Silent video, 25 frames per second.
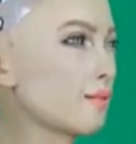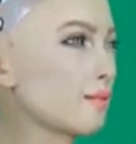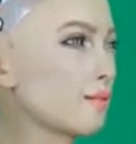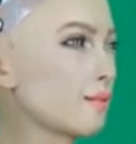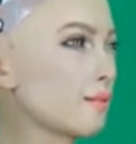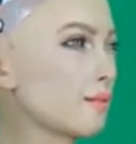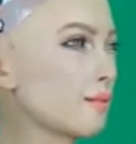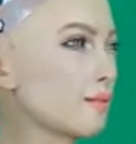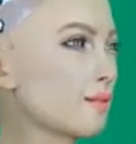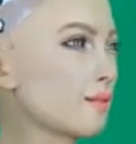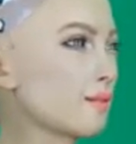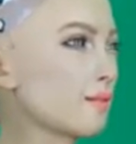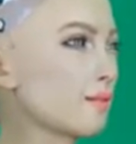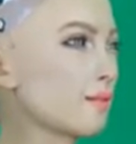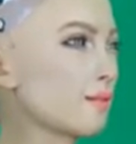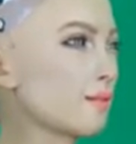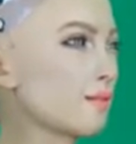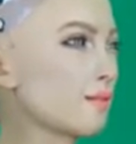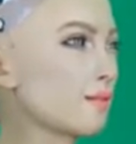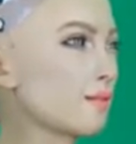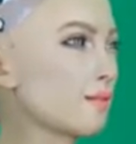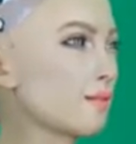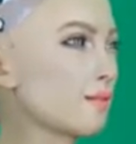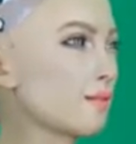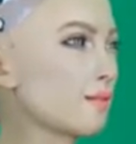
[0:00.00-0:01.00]

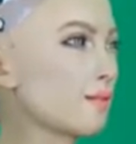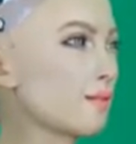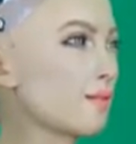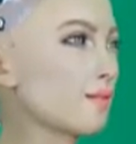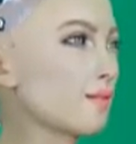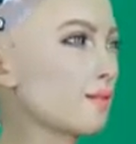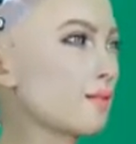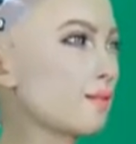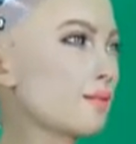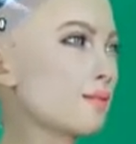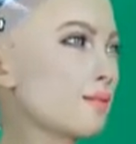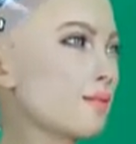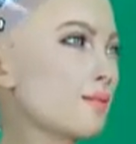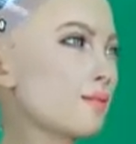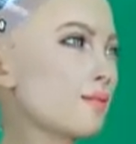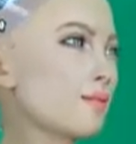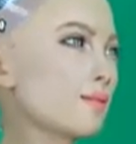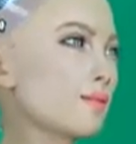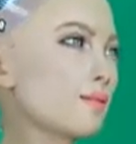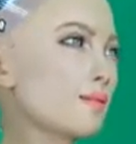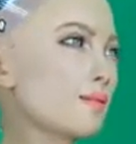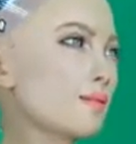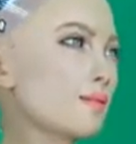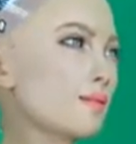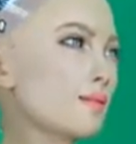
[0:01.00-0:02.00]

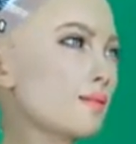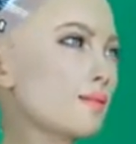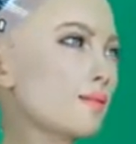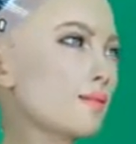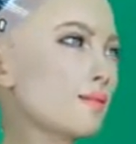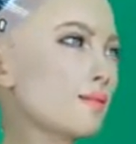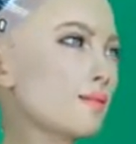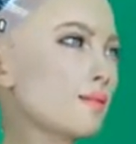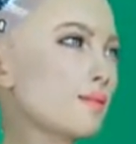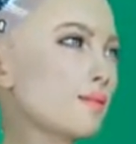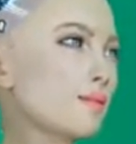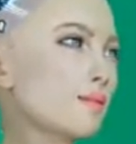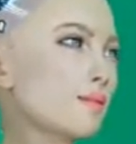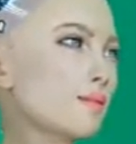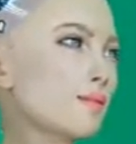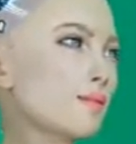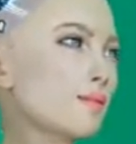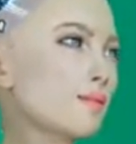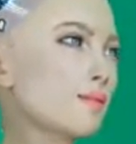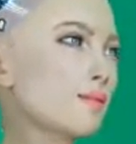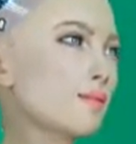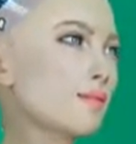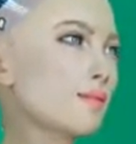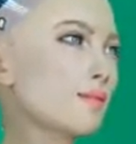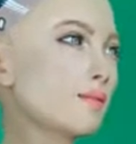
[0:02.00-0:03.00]

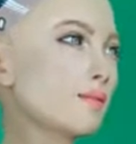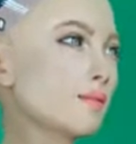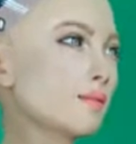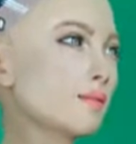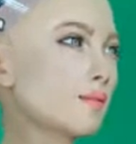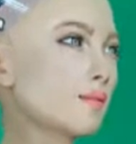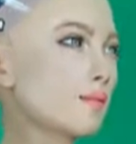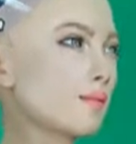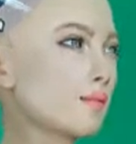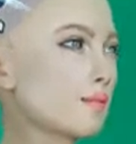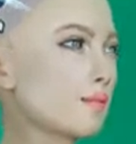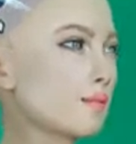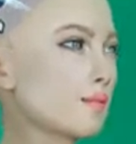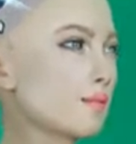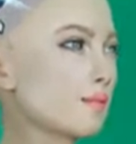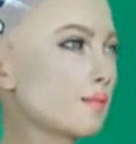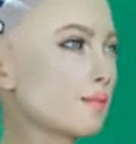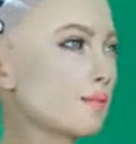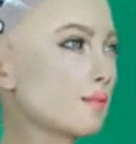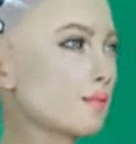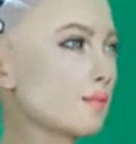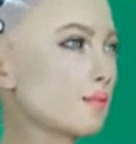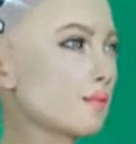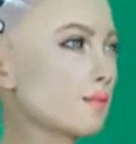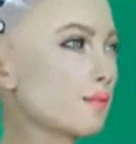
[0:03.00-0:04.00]

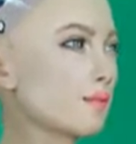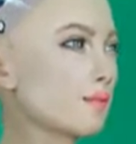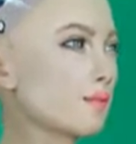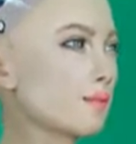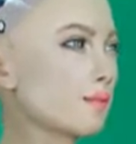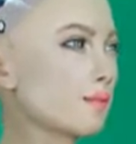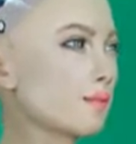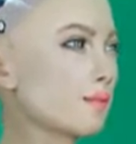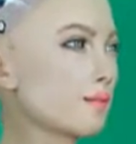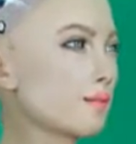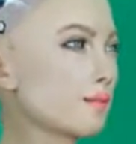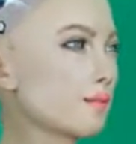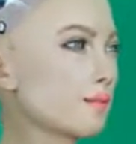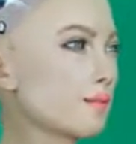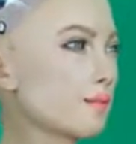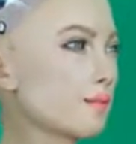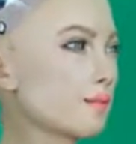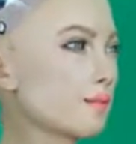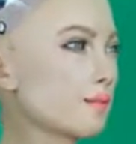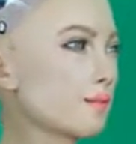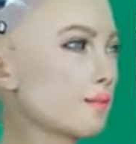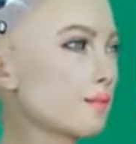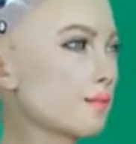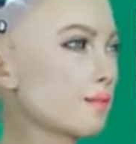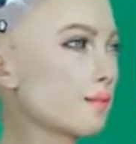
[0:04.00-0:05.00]

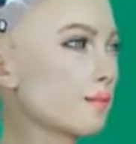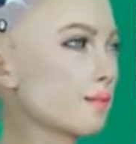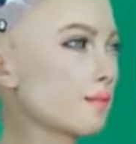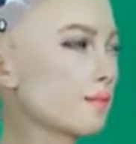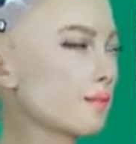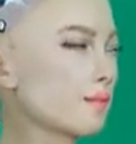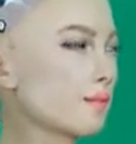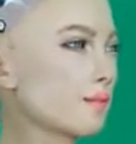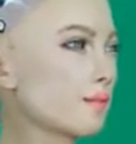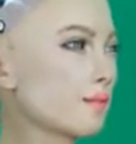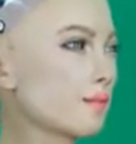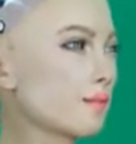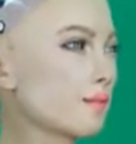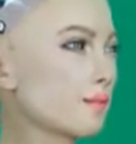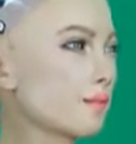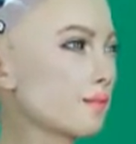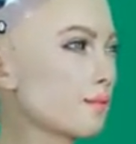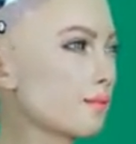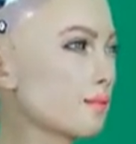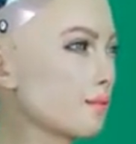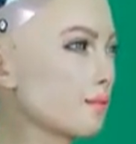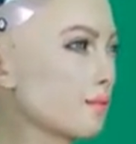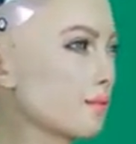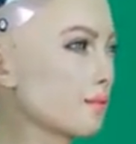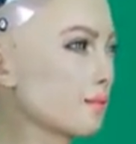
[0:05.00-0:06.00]

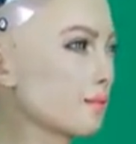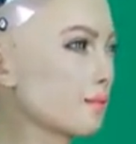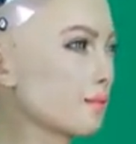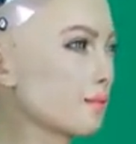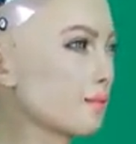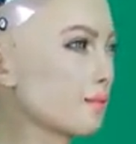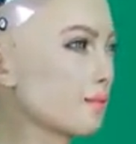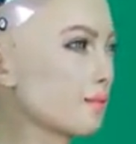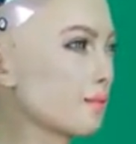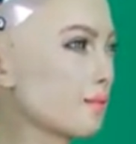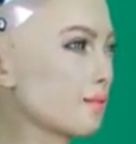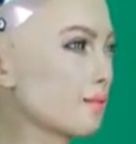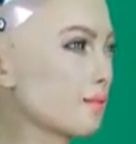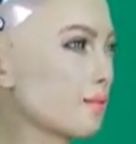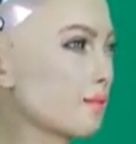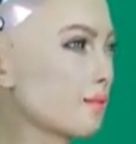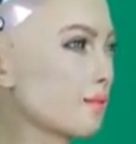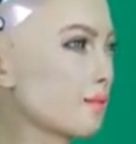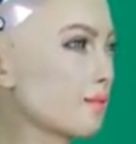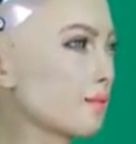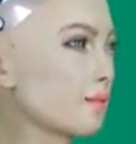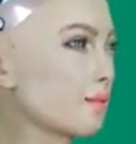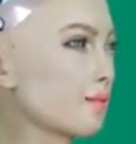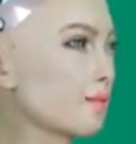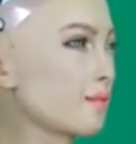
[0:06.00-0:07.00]
This person isn't speaking.